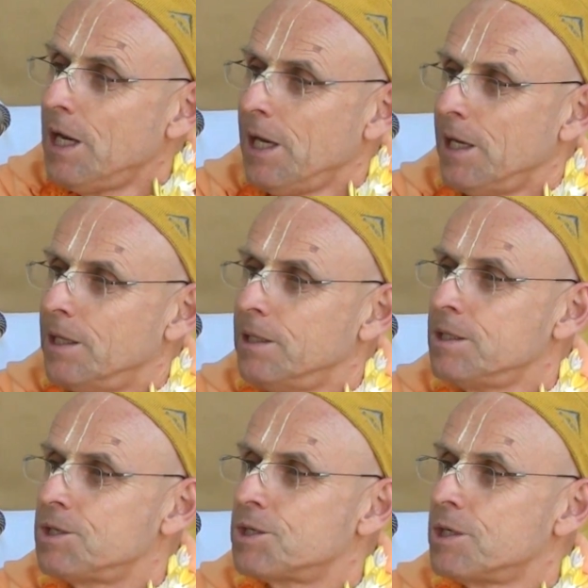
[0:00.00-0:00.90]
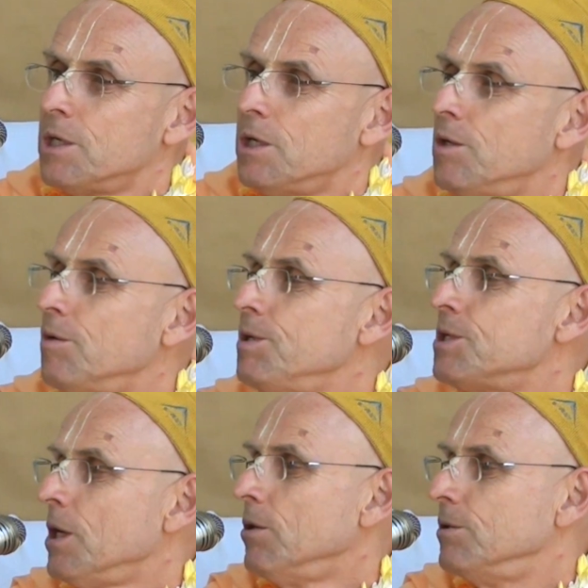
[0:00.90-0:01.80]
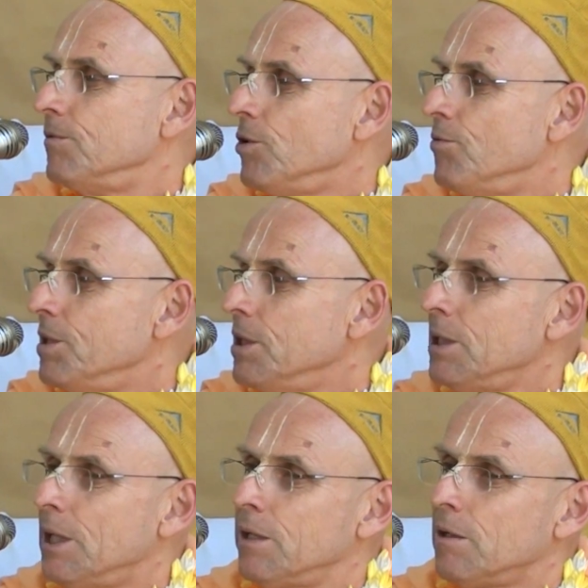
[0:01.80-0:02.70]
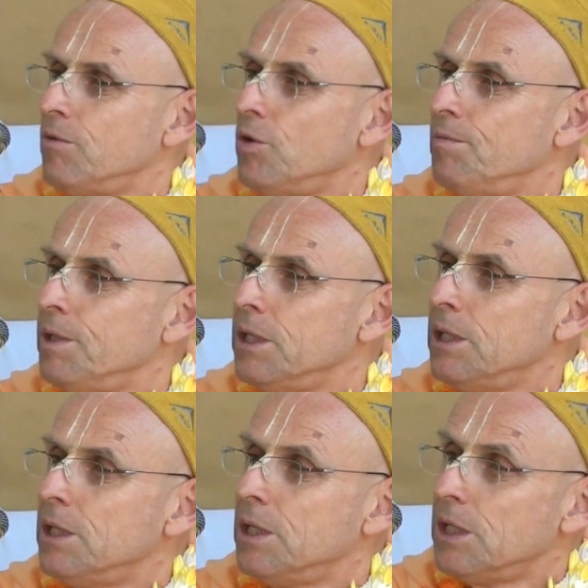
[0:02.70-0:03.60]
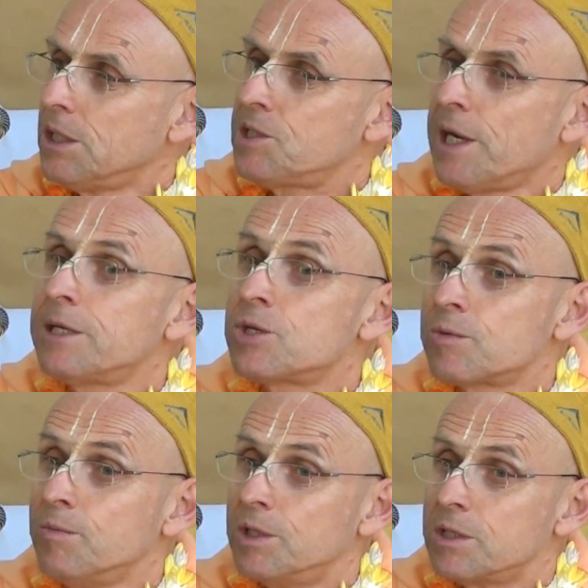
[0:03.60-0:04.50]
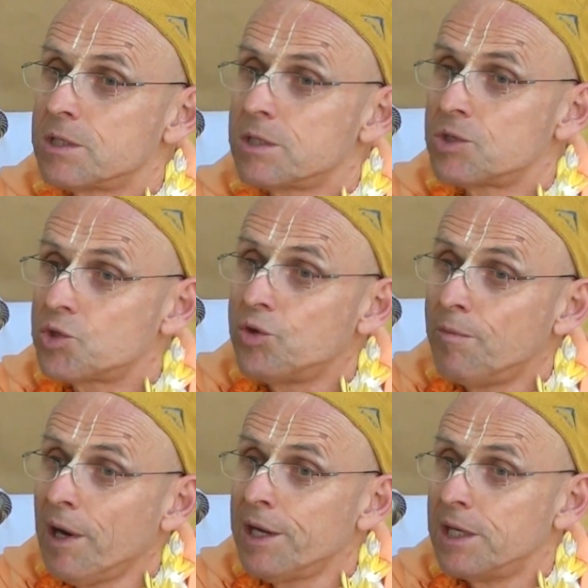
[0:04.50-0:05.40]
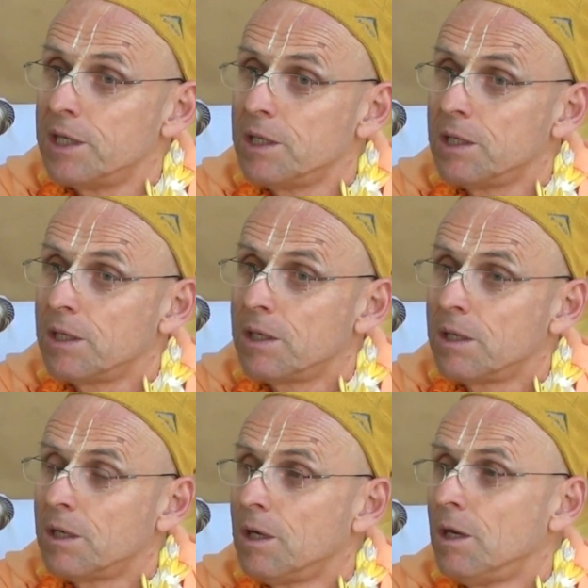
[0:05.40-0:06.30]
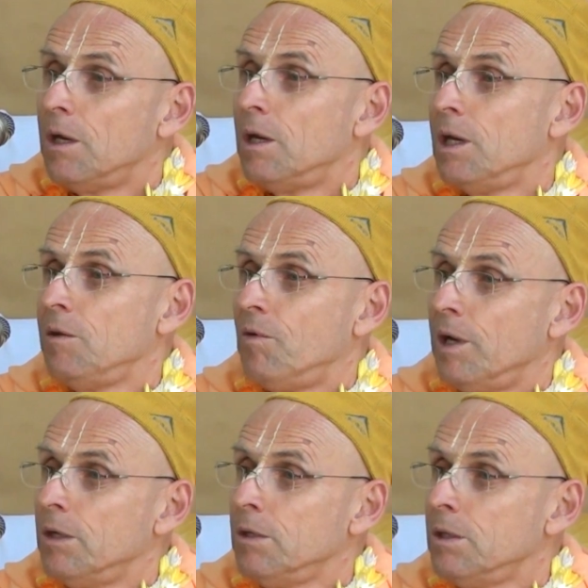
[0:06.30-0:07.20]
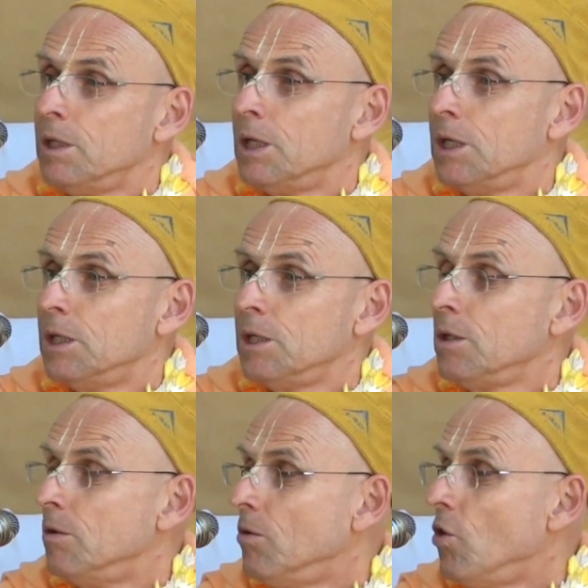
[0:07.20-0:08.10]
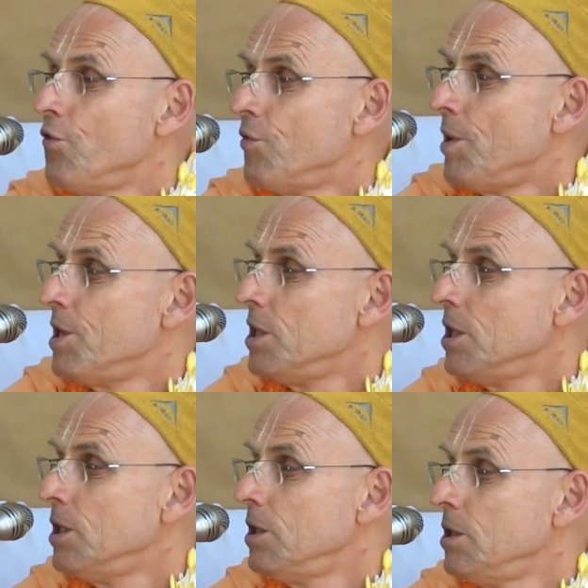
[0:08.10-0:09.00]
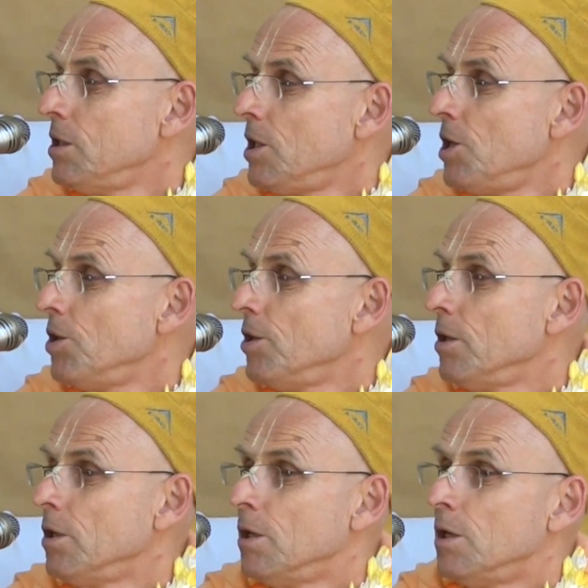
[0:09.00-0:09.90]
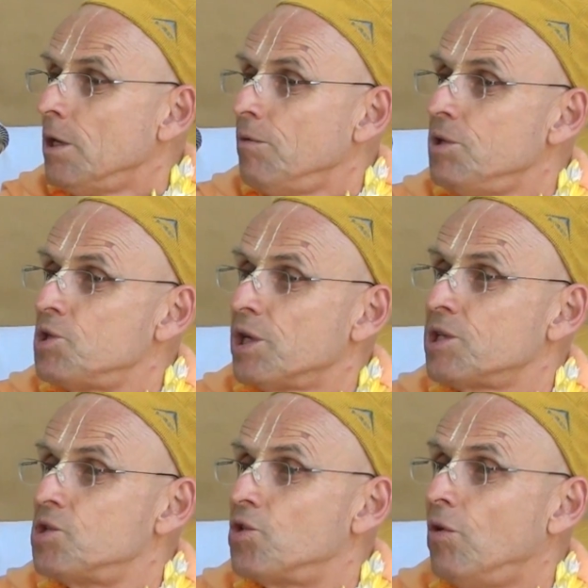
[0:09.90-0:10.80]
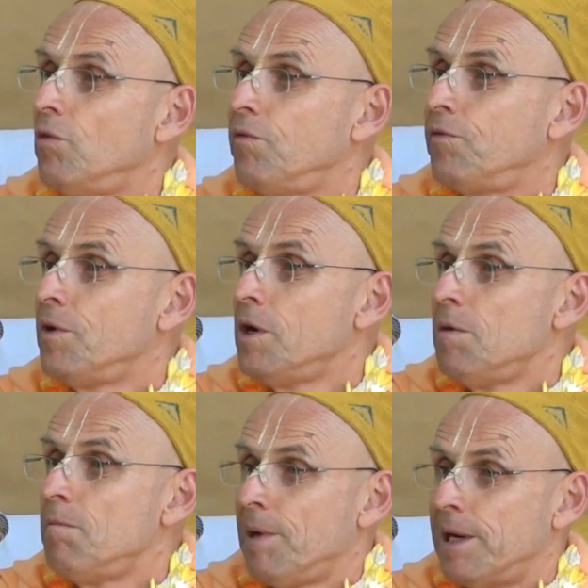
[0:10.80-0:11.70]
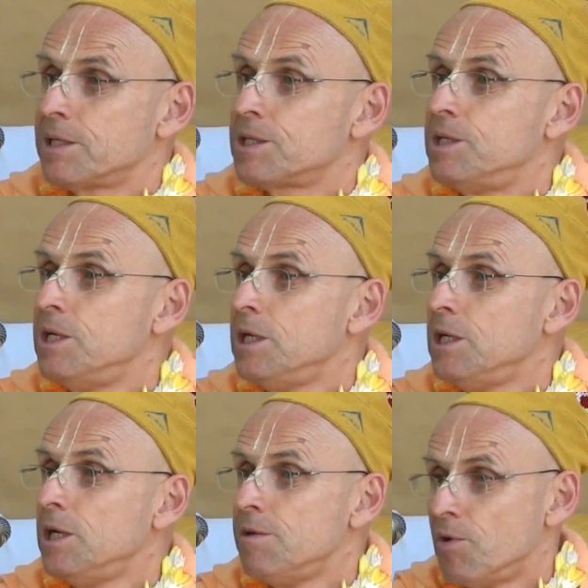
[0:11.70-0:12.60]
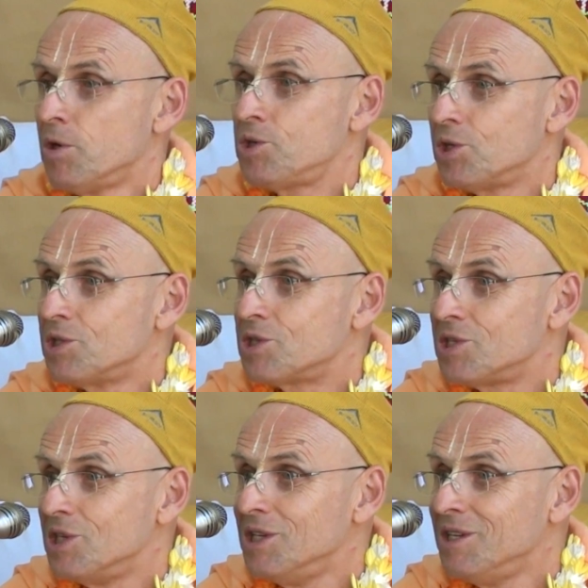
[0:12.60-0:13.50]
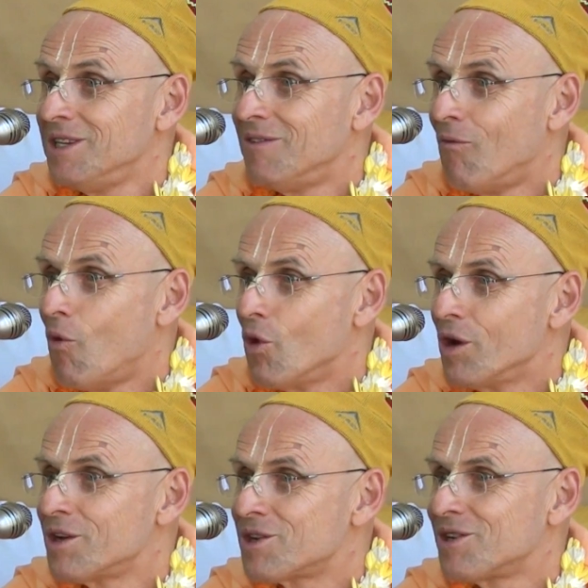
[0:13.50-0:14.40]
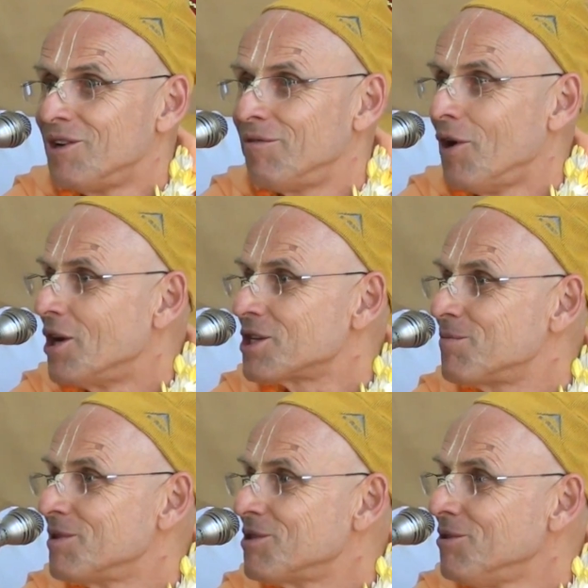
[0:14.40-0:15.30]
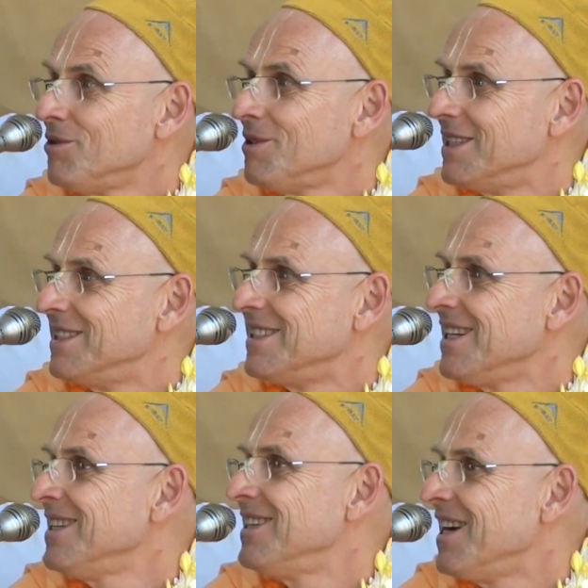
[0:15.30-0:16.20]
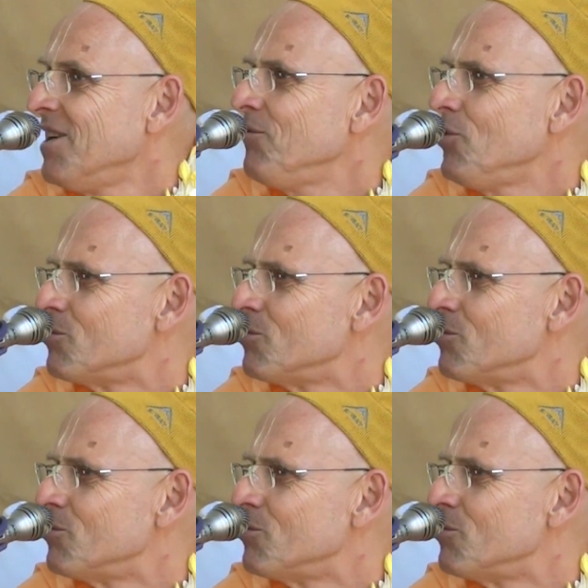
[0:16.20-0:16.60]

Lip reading: And the result will be that there will be attachment to the body. And well, on the way in here, we just drove past the emergency ward of a hospital, and they have